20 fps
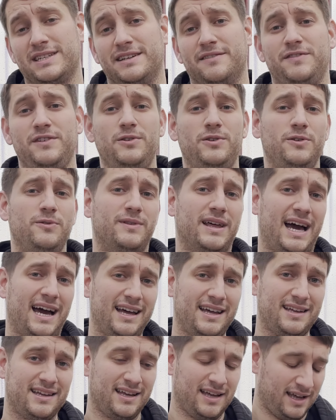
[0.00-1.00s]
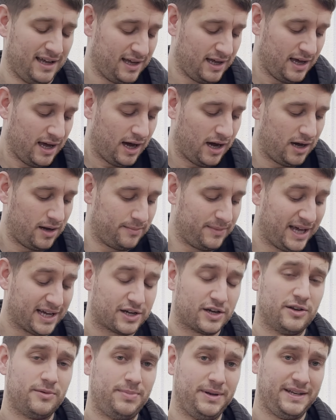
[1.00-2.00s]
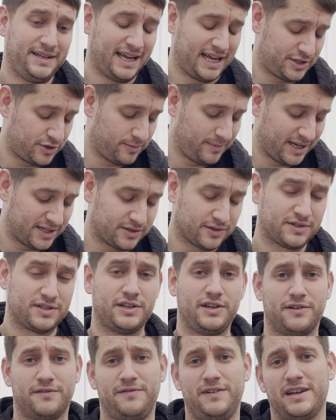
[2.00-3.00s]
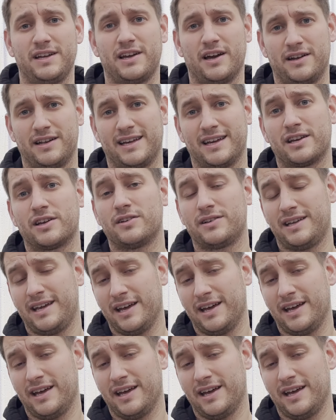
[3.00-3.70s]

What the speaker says: And if you do that, that could be detrimental to your fig cutting. It could